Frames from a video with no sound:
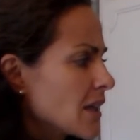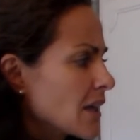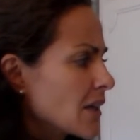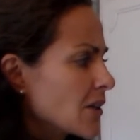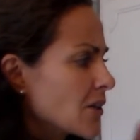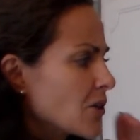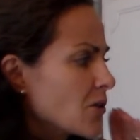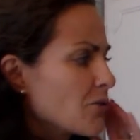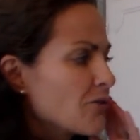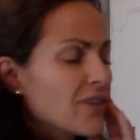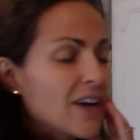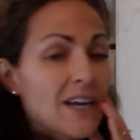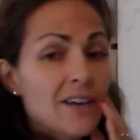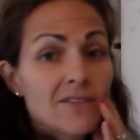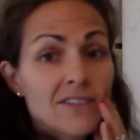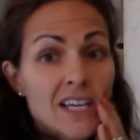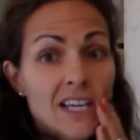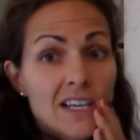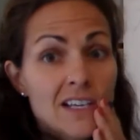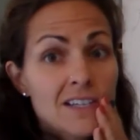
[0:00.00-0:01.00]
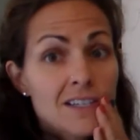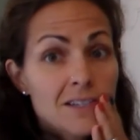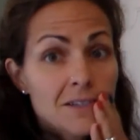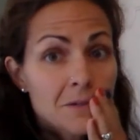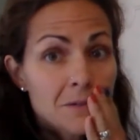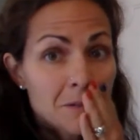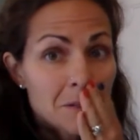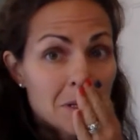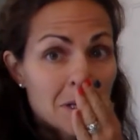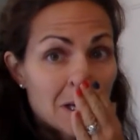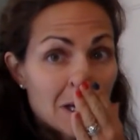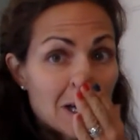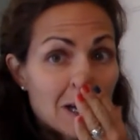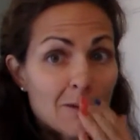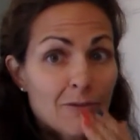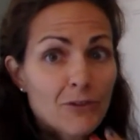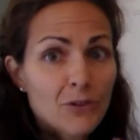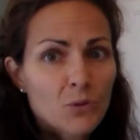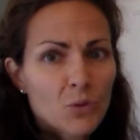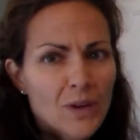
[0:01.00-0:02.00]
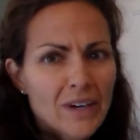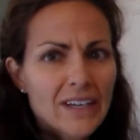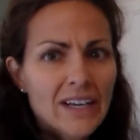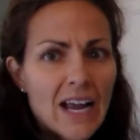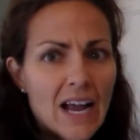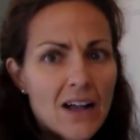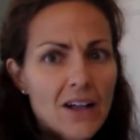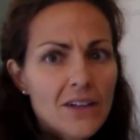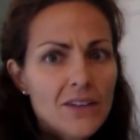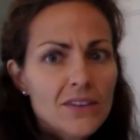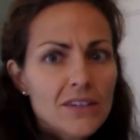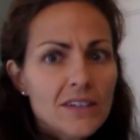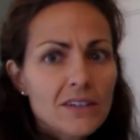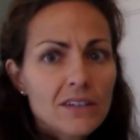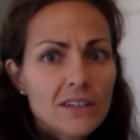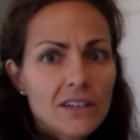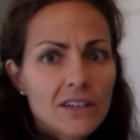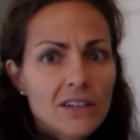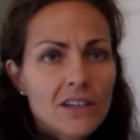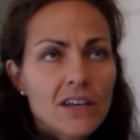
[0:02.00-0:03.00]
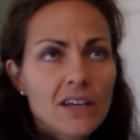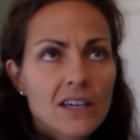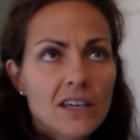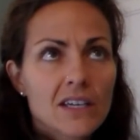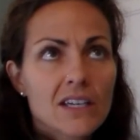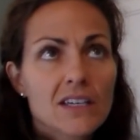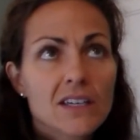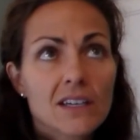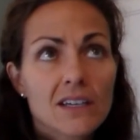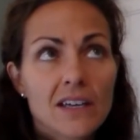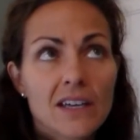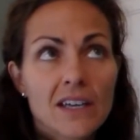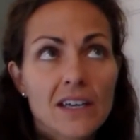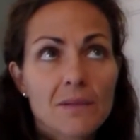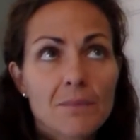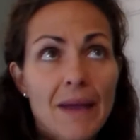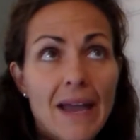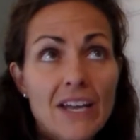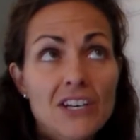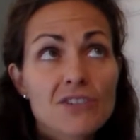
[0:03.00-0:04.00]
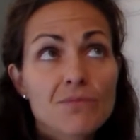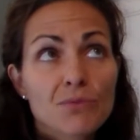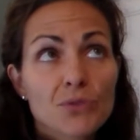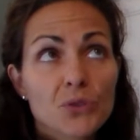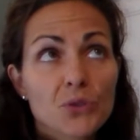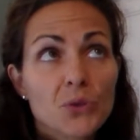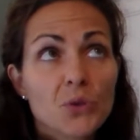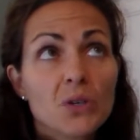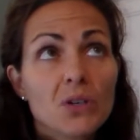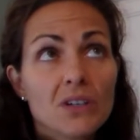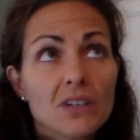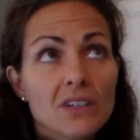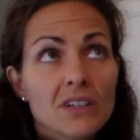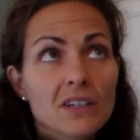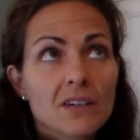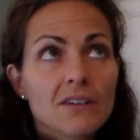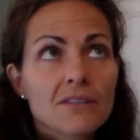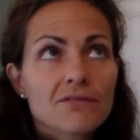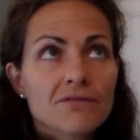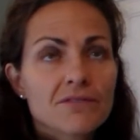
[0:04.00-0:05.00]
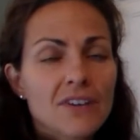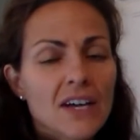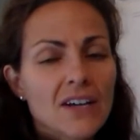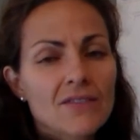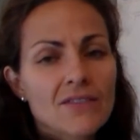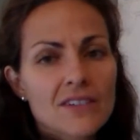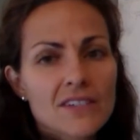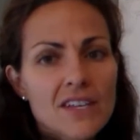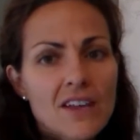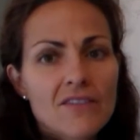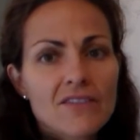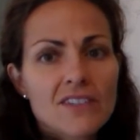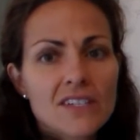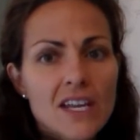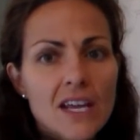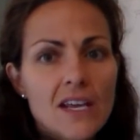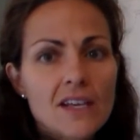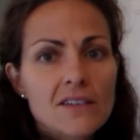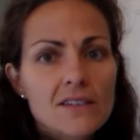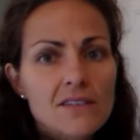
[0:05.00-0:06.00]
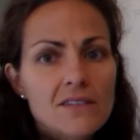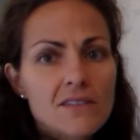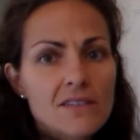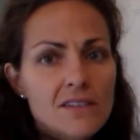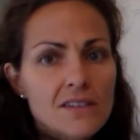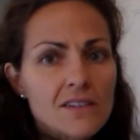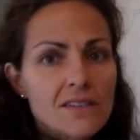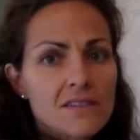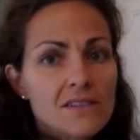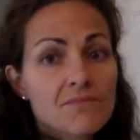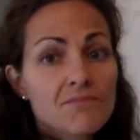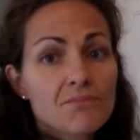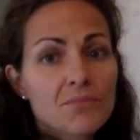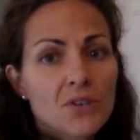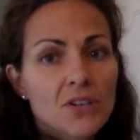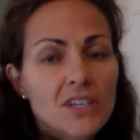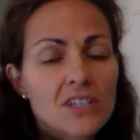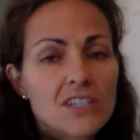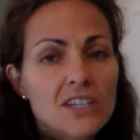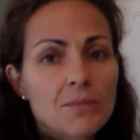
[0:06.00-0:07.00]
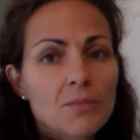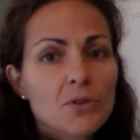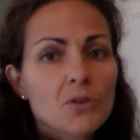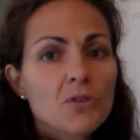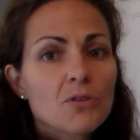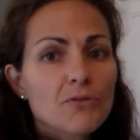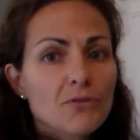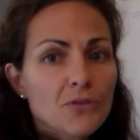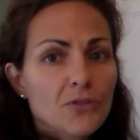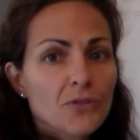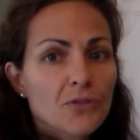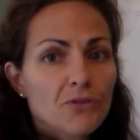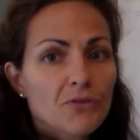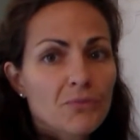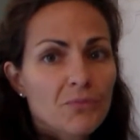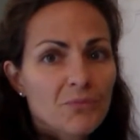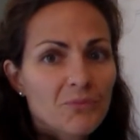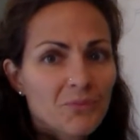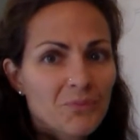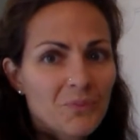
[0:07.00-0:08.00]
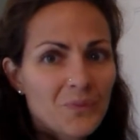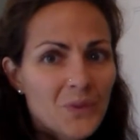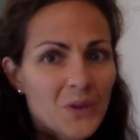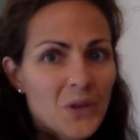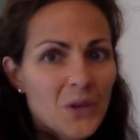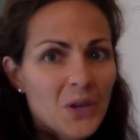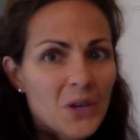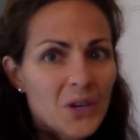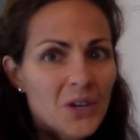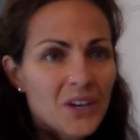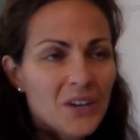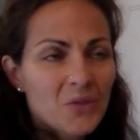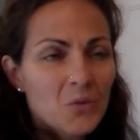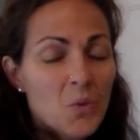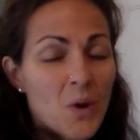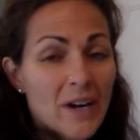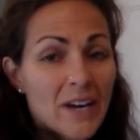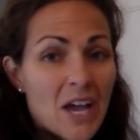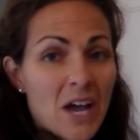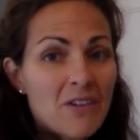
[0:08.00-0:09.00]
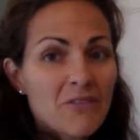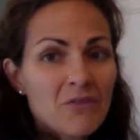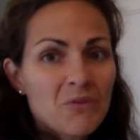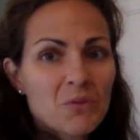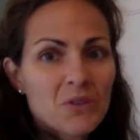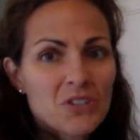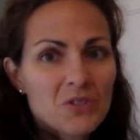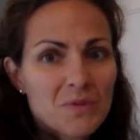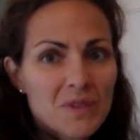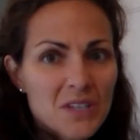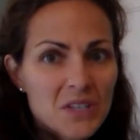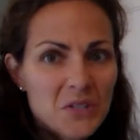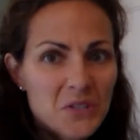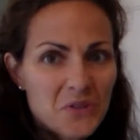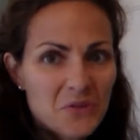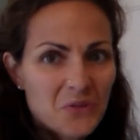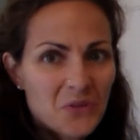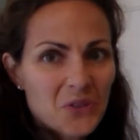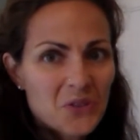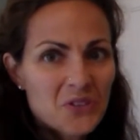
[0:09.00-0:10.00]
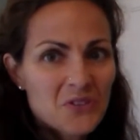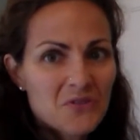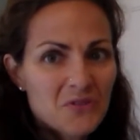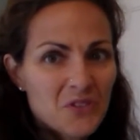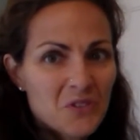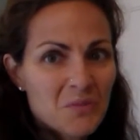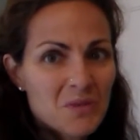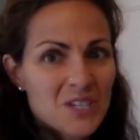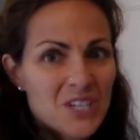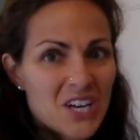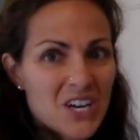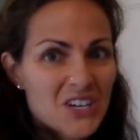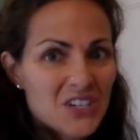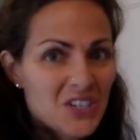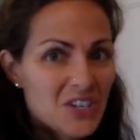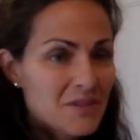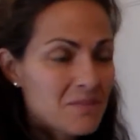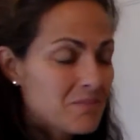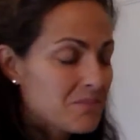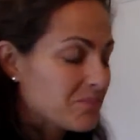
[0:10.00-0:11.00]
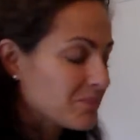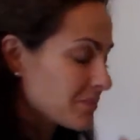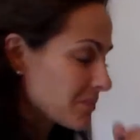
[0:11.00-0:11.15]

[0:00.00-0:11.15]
I don't know, 5 days. For 1 gallon, a batch brew, 5 to 7 days is pretty typical for 1F, which means first fermentation.